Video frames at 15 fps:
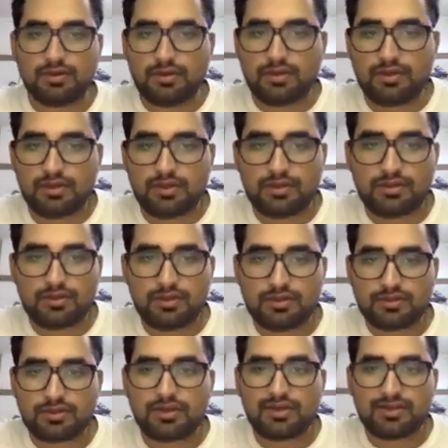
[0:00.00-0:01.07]
and
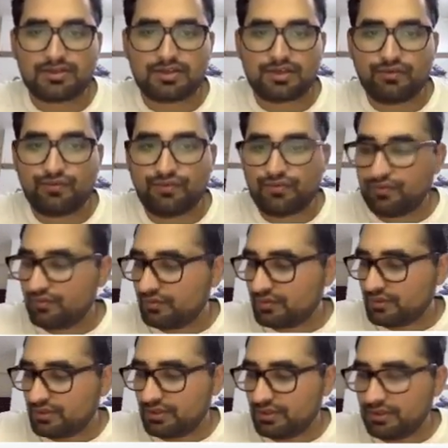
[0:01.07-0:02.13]
it's asking for
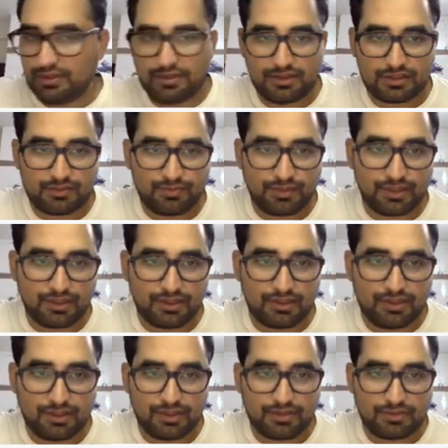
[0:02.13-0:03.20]
the expiry
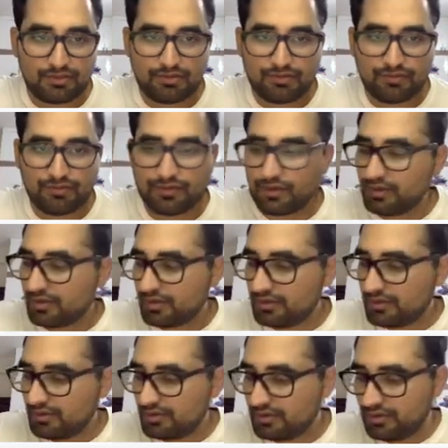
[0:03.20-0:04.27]
date of
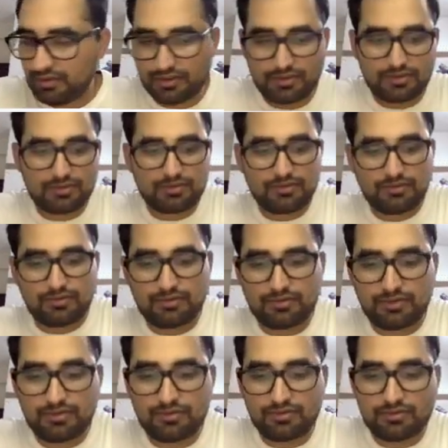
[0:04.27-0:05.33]
card it's
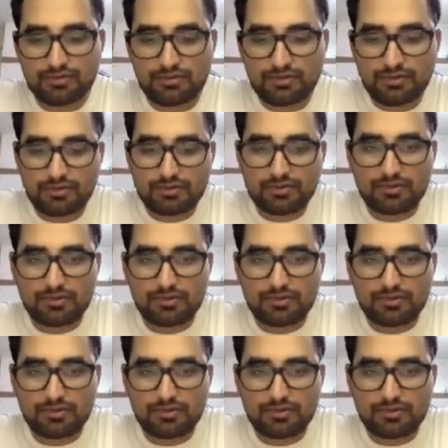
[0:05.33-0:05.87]
06